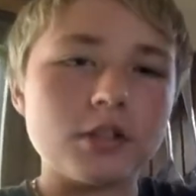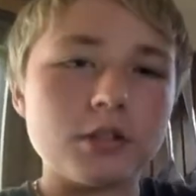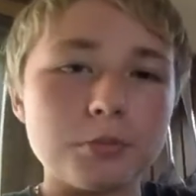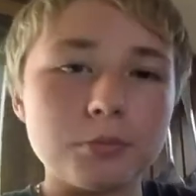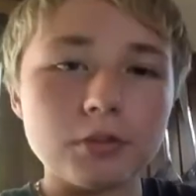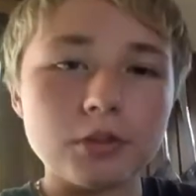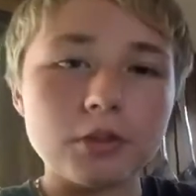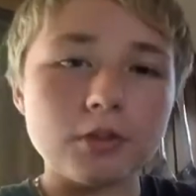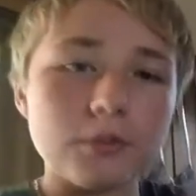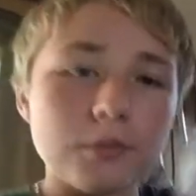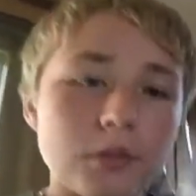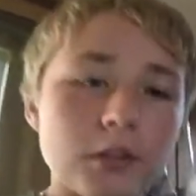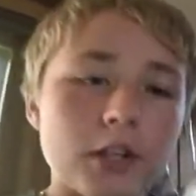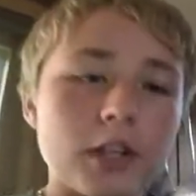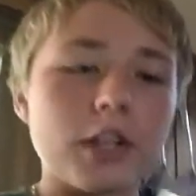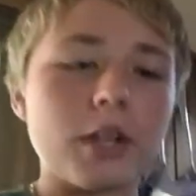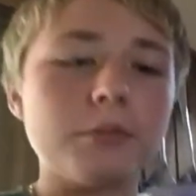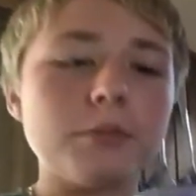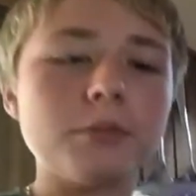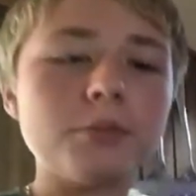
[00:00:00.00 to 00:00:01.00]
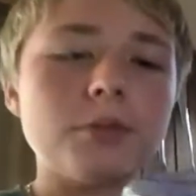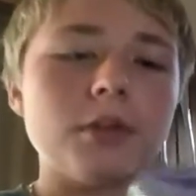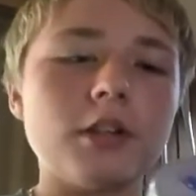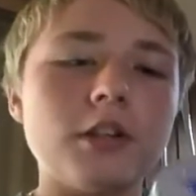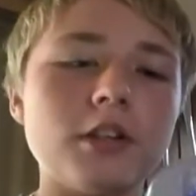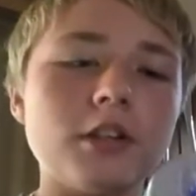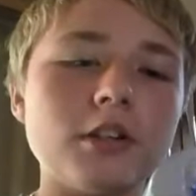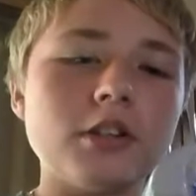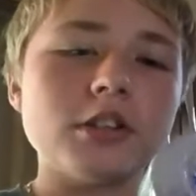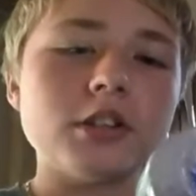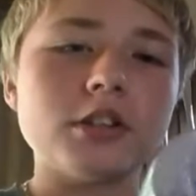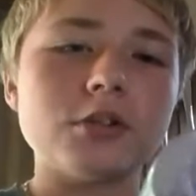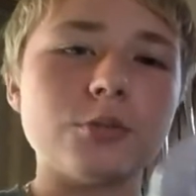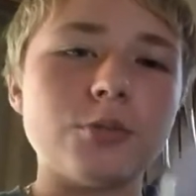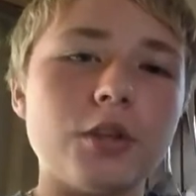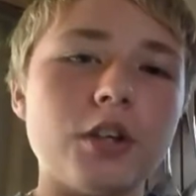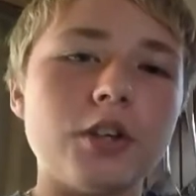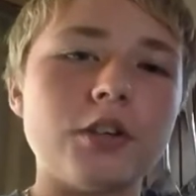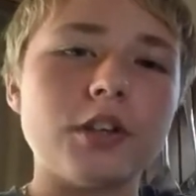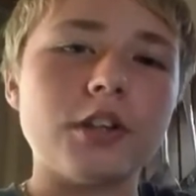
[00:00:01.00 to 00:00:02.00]
It's pretty good for caps, but because it's
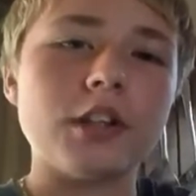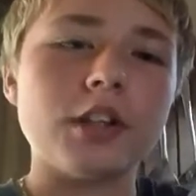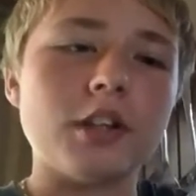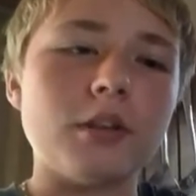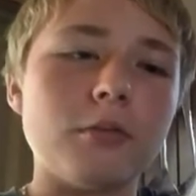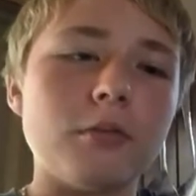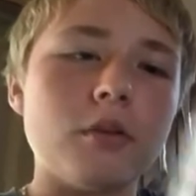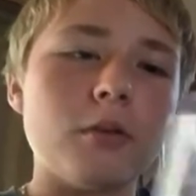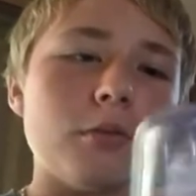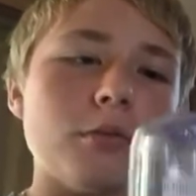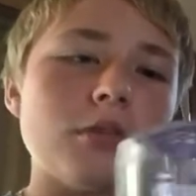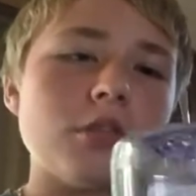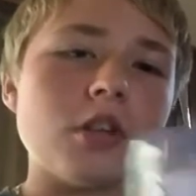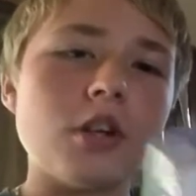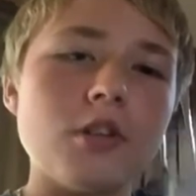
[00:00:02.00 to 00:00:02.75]
round, I think it wobbles.